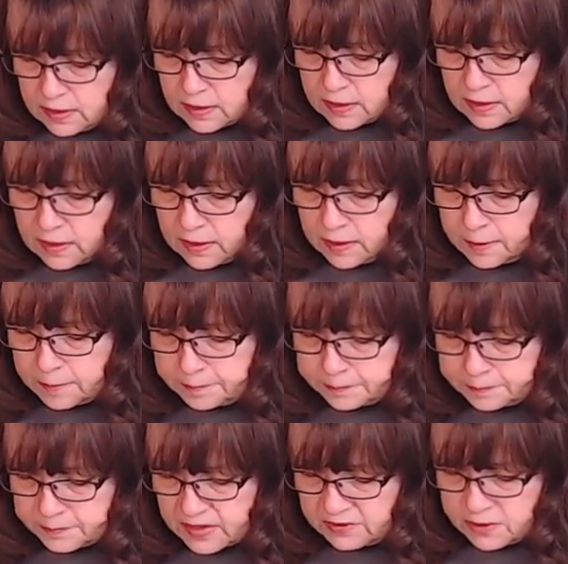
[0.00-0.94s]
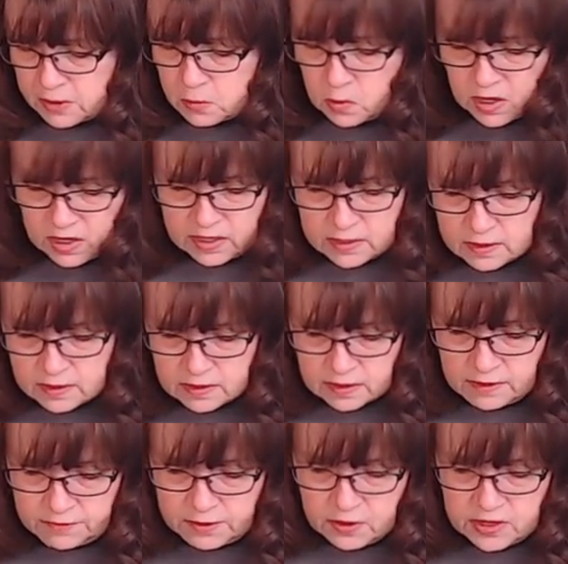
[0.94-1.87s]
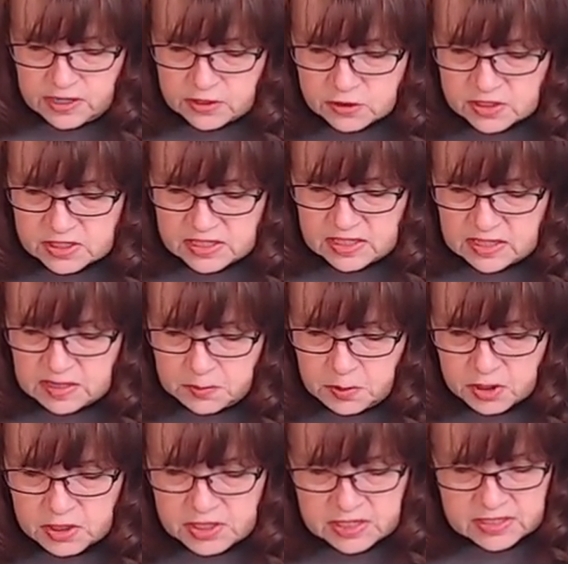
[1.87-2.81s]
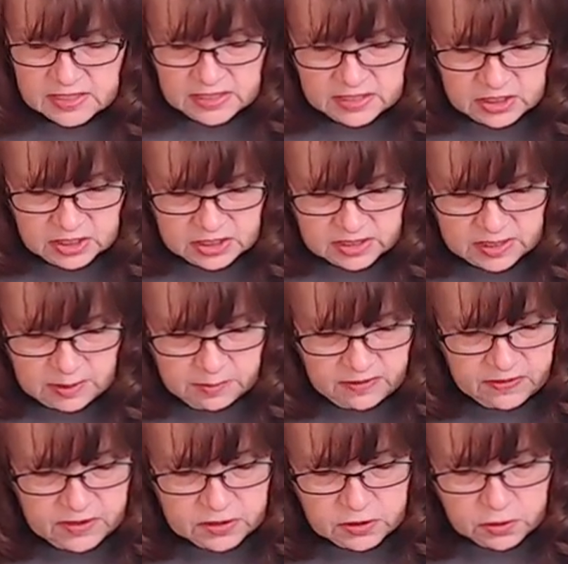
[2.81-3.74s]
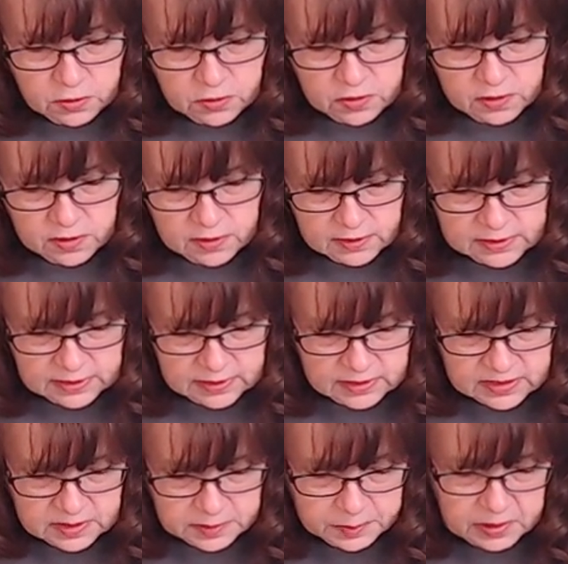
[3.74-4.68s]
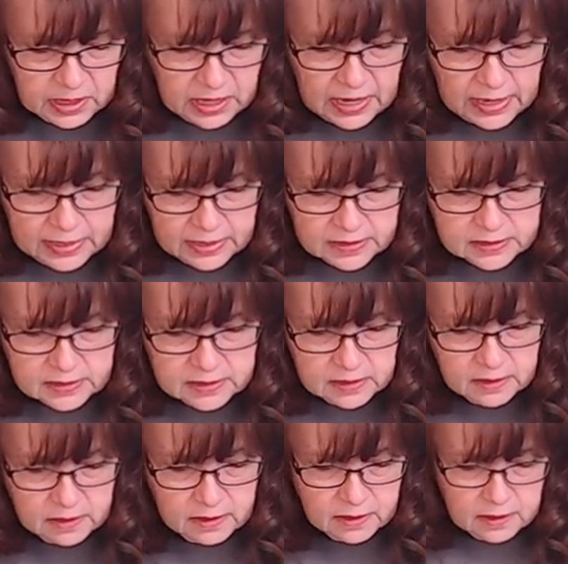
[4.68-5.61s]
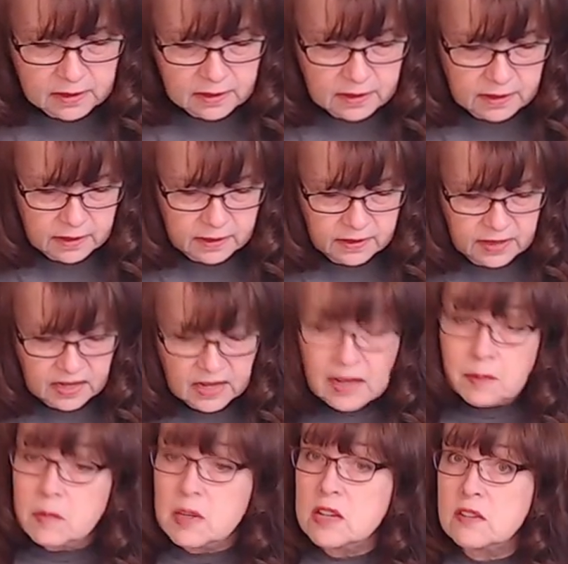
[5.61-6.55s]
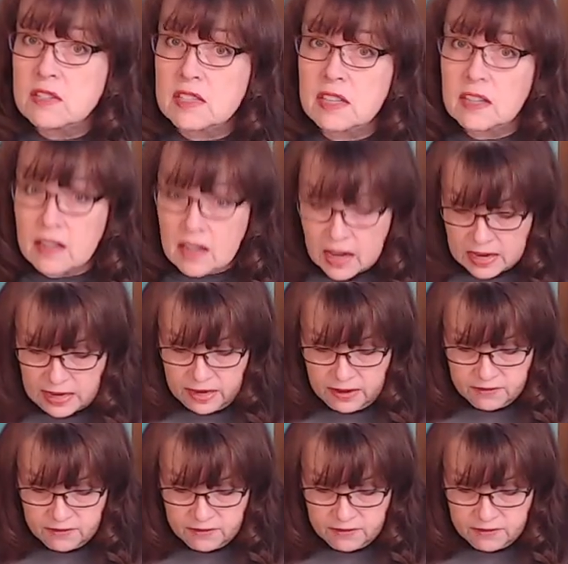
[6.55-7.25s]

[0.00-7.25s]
um, if you want to, if you're interested in purchasing just some of the tools and supplies that I'm using, I have